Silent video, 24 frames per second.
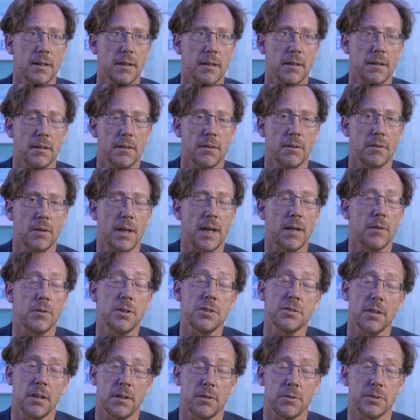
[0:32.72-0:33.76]

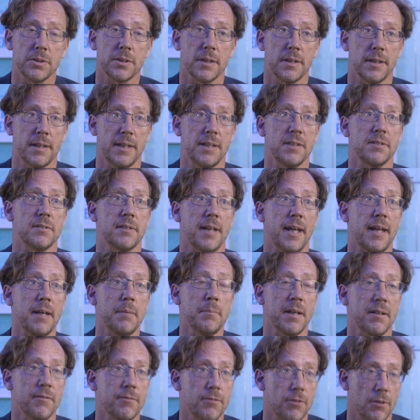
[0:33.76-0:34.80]
Our solution is
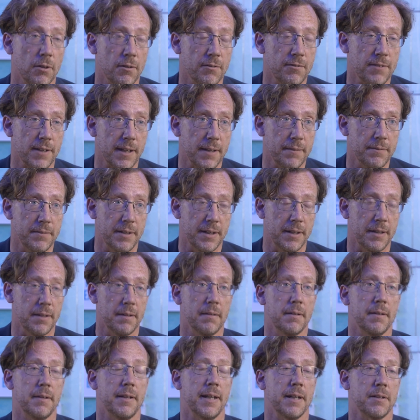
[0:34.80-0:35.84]
aiming for
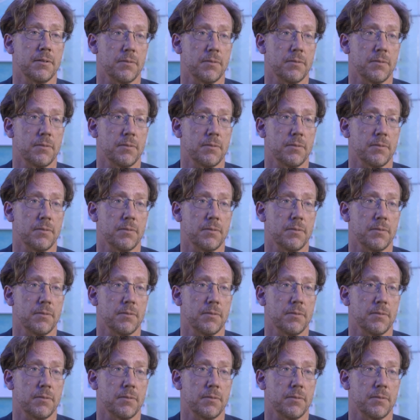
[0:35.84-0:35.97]
5G